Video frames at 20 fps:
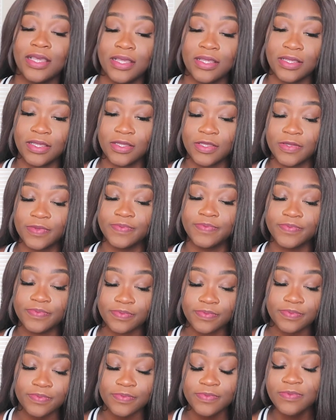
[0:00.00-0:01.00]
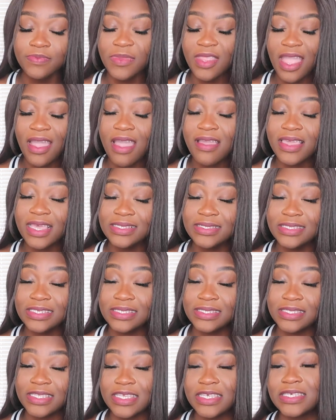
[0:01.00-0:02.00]
I guess
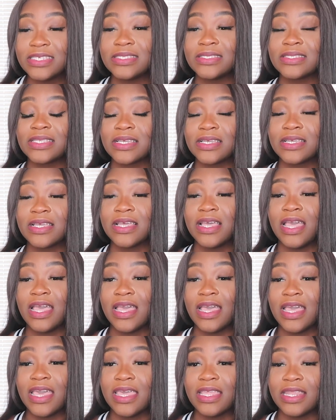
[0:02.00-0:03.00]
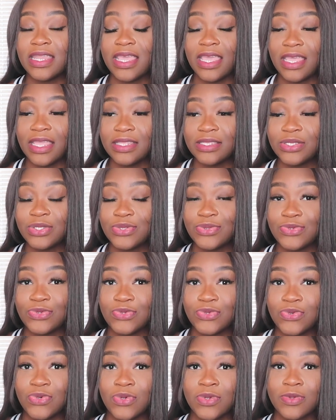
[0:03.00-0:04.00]
this is an end
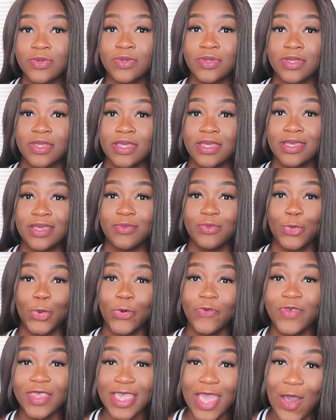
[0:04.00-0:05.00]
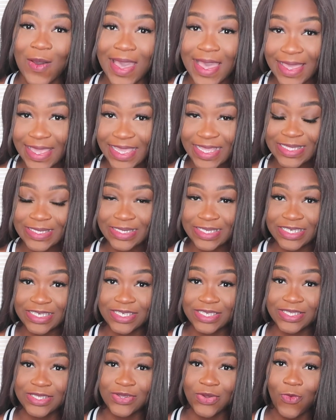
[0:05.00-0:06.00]
to moving out at
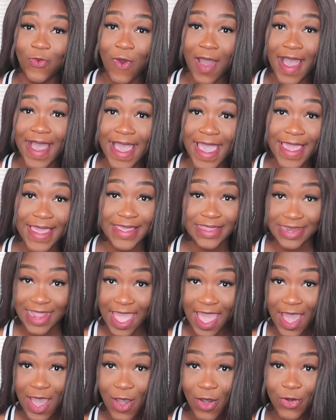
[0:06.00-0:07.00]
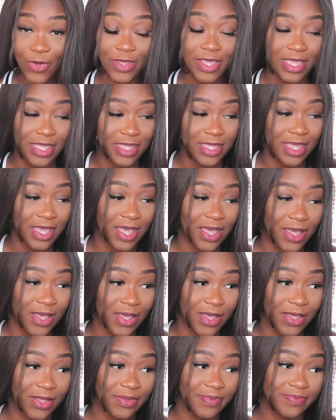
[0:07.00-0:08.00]
18, why and how.
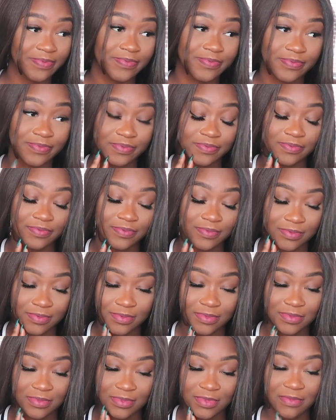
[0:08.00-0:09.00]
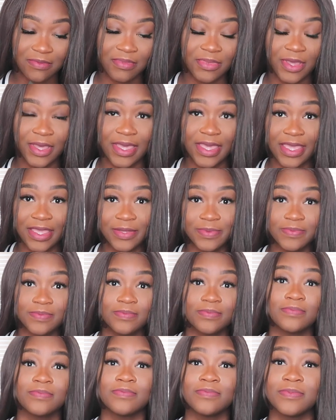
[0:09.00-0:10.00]
But
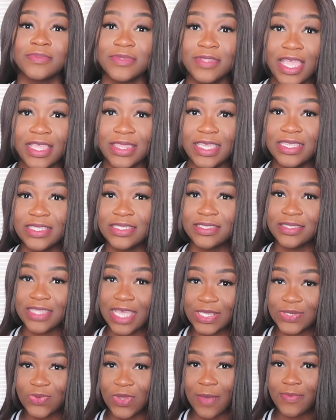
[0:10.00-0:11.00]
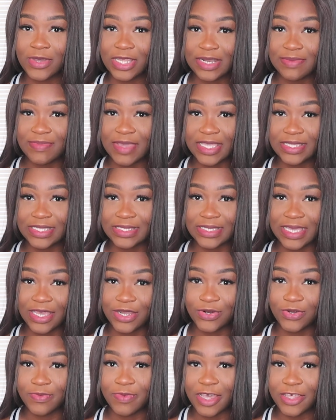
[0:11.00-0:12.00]
I think that's what I'm gonna make the
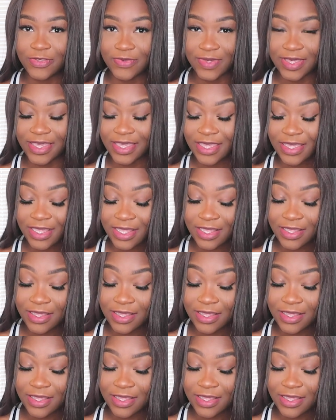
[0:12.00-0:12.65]
title, by the way.